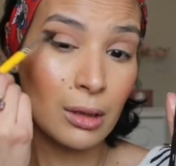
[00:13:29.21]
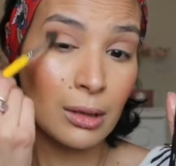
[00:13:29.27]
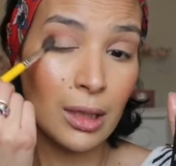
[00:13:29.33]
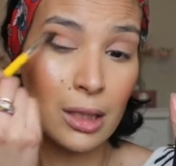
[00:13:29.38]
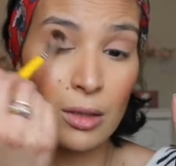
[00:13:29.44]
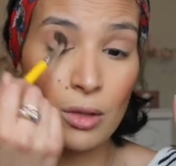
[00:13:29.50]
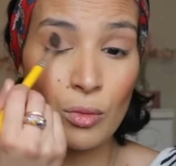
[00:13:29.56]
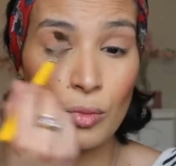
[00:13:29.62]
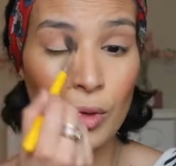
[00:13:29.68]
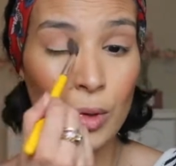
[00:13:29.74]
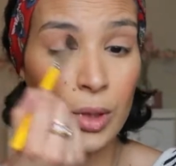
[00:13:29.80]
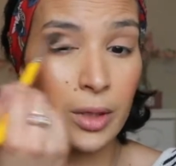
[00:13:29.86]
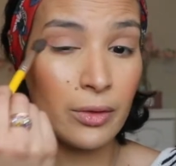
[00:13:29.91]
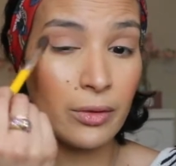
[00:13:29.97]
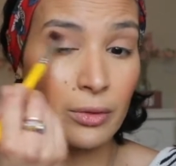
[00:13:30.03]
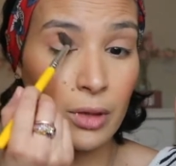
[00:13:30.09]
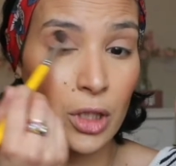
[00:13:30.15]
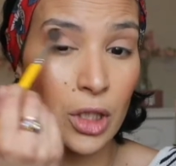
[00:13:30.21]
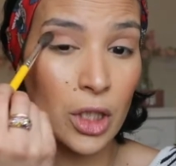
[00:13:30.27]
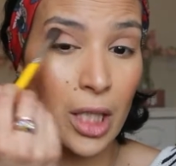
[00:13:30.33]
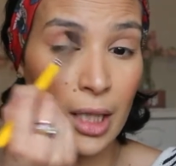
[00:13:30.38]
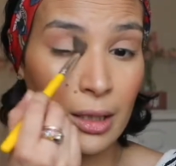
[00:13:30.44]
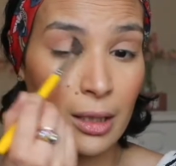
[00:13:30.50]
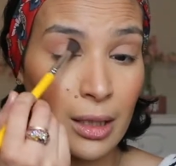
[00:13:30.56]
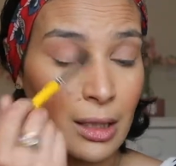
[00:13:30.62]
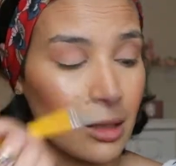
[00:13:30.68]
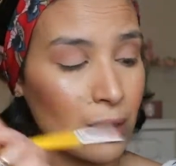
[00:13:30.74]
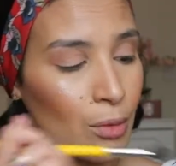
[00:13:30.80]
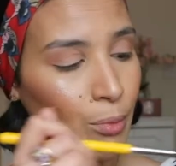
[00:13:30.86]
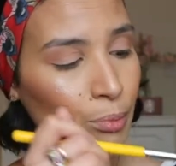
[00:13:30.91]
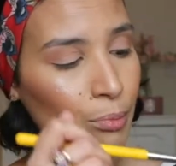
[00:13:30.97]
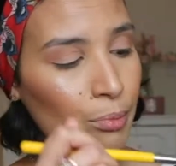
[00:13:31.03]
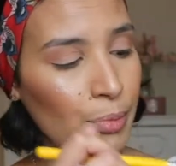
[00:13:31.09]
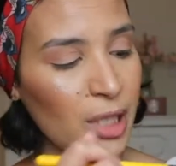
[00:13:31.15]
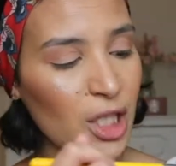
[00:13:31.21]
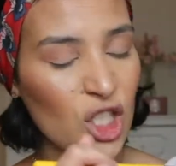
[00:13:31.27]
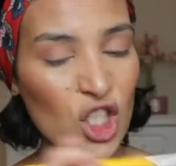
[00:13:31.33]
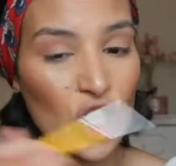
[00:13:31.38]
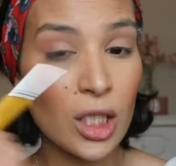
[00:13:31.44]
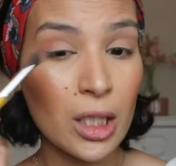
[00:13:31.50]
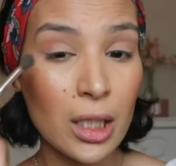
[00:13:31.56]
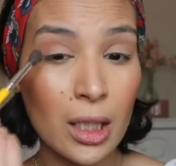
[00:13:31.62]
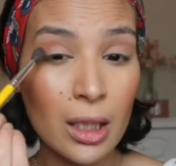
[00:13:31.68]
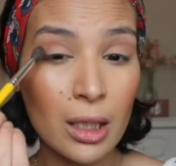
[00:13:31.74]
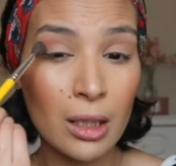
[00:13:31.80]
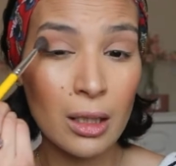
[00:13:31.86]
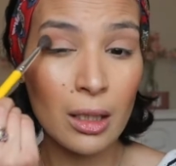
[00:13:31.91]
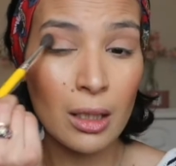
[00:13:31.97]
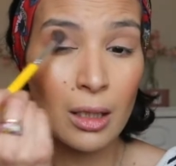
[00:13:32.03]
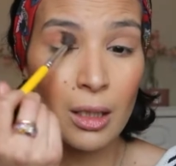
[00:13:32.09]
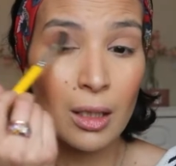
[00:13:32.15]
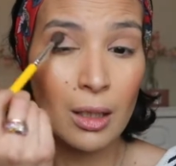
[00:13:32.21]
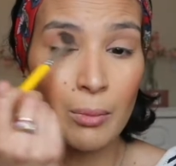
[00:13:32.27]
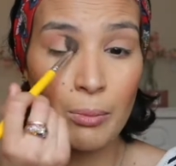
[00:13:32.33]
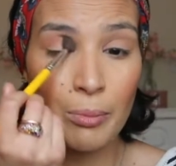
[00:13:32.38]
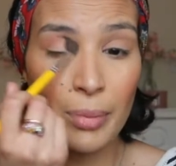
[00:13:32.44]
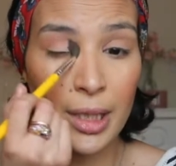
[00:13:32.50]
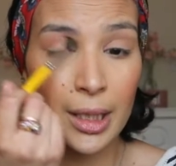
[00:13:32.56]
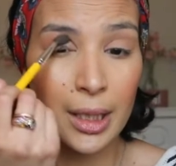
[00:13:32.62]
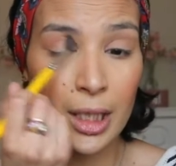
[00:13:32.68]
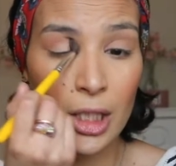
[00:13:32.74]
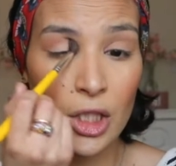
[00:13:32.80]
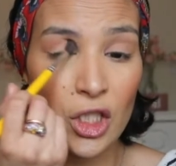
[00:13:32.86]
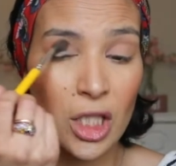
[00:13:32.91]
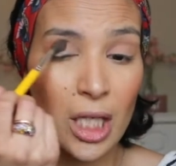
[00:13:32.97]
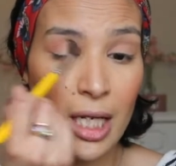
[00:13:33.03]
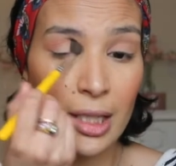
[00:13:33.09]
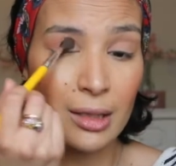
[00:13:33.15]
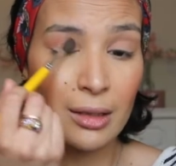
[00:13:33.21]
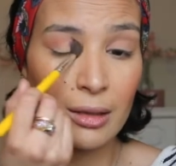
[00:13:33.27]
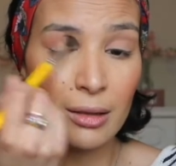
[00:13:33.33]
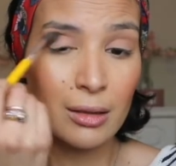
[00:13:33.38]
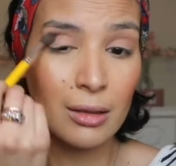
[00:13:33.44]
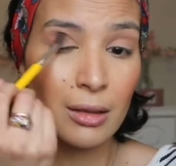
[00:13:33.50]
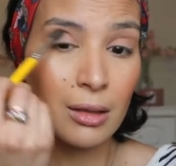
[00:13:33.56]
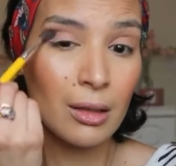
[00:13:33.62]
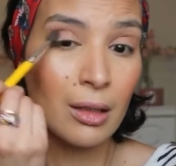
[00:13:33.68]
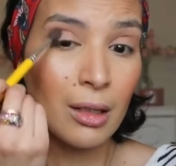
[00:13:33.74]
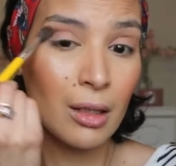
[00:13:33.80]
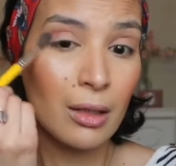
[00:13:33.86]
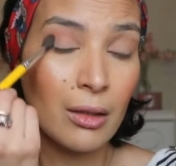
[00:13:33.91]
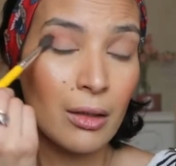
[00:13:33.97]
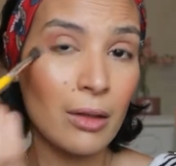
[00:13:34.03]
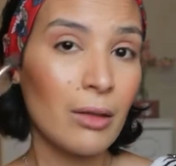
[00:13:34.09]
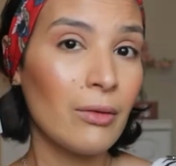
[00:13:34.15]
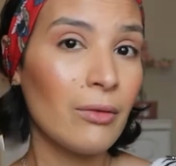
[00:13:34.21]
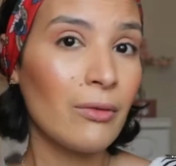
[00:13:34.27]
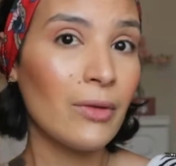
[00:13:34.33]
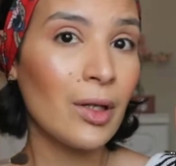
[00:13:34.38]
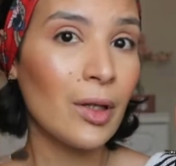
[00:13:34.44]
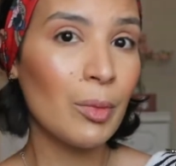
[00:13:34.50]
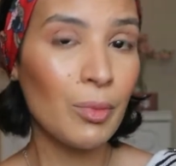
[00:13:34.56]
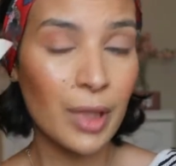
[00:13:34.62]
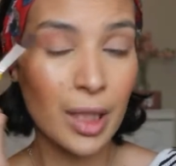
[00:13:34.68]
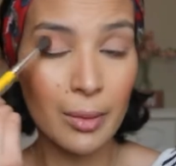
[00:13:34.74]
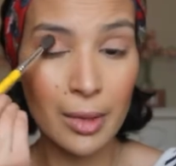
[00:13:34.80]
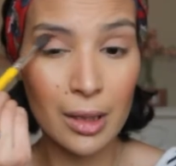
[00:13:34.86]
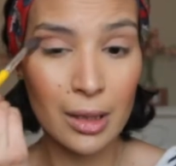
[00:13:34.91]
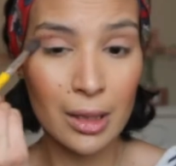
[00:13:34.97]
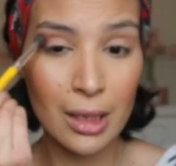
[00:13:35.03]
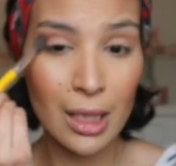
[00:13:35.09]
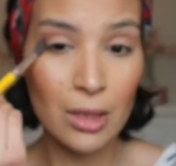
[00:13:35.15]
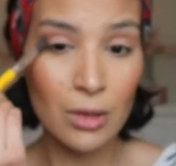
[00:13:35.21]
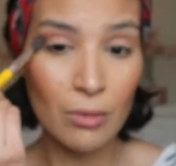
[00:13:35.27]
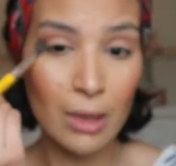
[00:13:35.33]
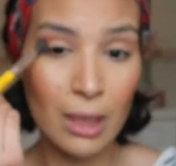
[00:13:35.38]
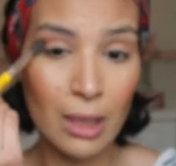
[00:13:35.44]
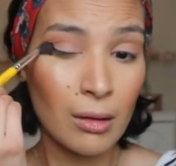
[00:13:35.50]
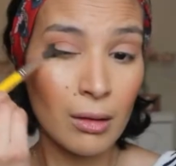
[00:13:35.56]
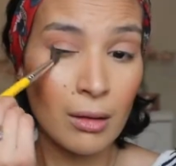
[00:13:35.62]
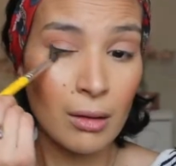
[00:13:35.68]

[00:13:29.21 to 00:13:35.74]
That's a beautiful shade. It's a peachy, pinky shade, very pigmented as well.